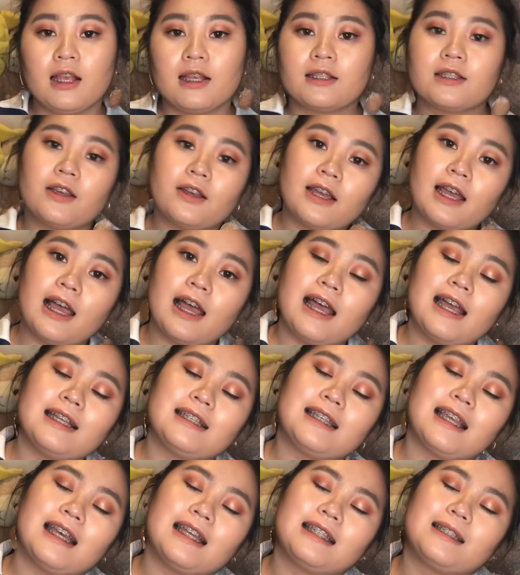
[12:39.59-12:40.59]
So
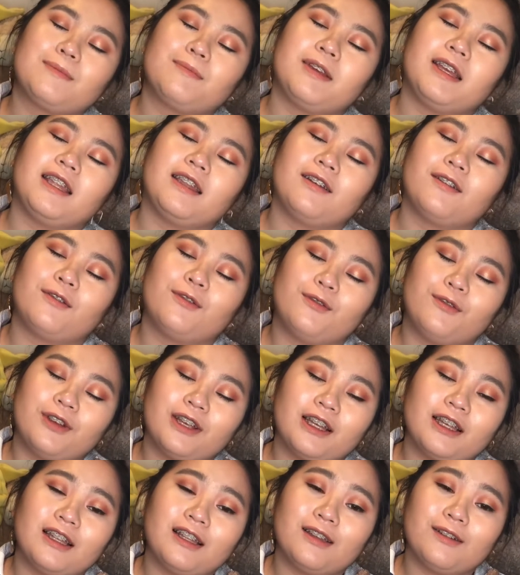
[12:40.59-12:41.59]
guys, it's been a
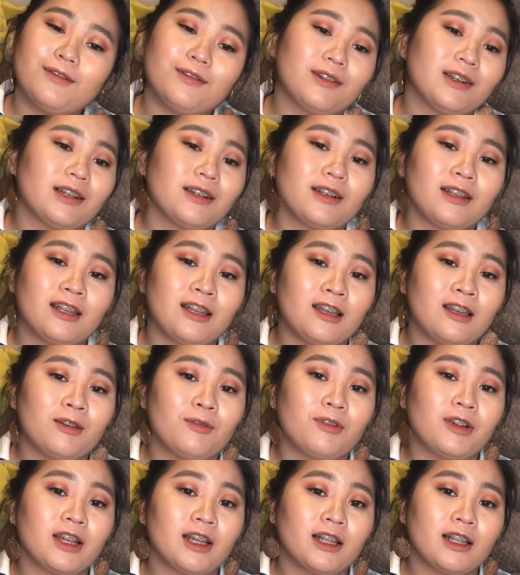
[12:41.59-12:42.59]

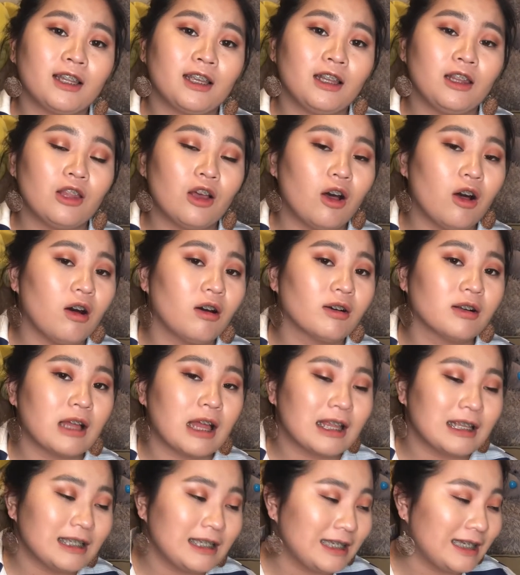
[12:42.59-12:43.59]
really
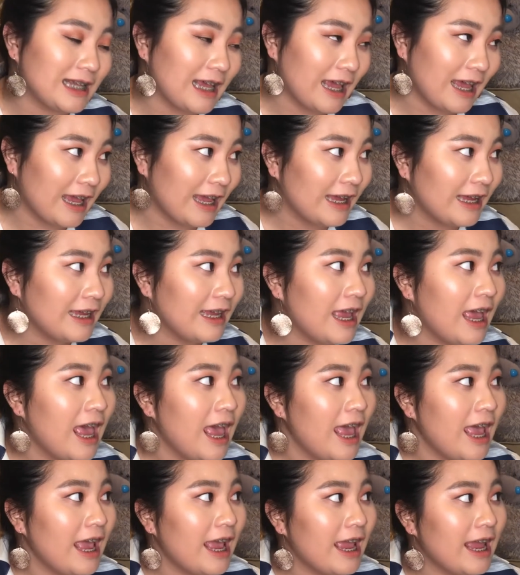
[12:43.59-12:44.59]
long day.
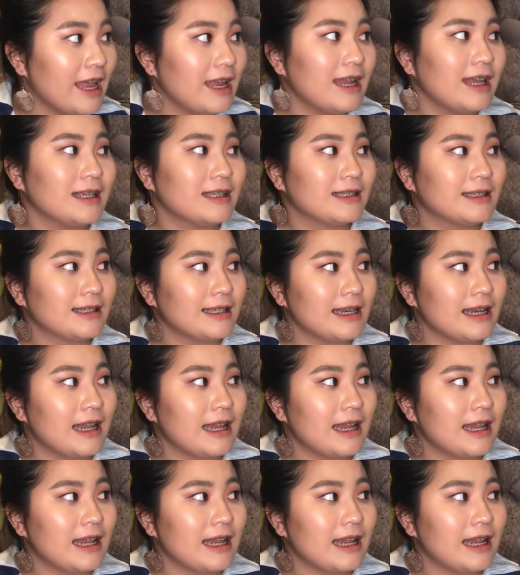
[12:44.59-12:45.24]
It is